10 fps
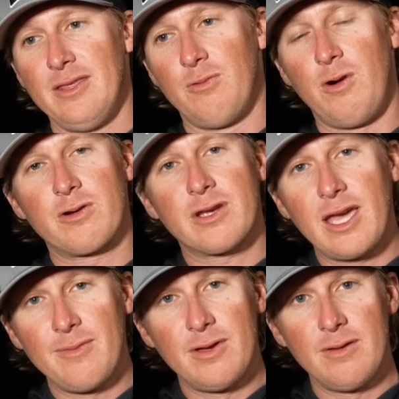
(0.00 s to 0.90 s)
the water
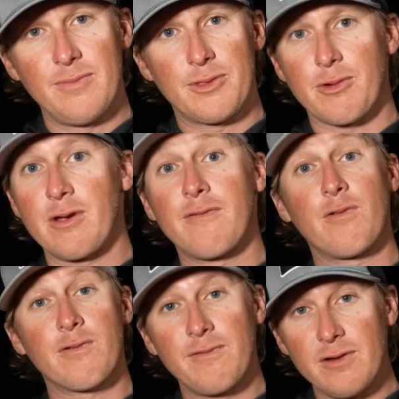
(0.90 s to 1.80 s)
came up three or
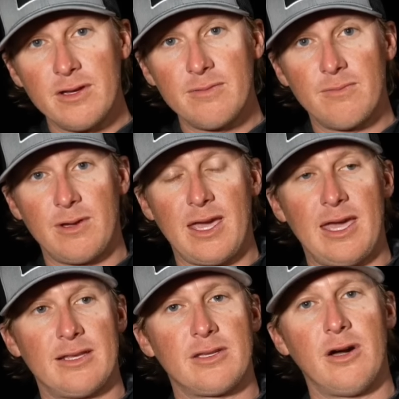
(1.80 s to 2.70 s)
four foot. We
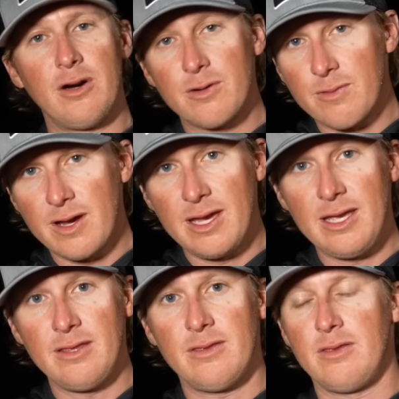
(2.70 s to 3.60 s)
had a ton of
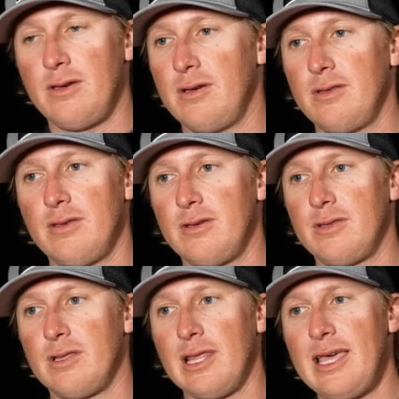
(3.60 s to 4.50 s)
rain. The, the,
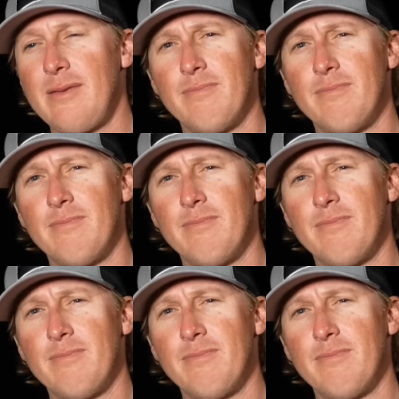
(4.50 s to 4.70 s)
the lake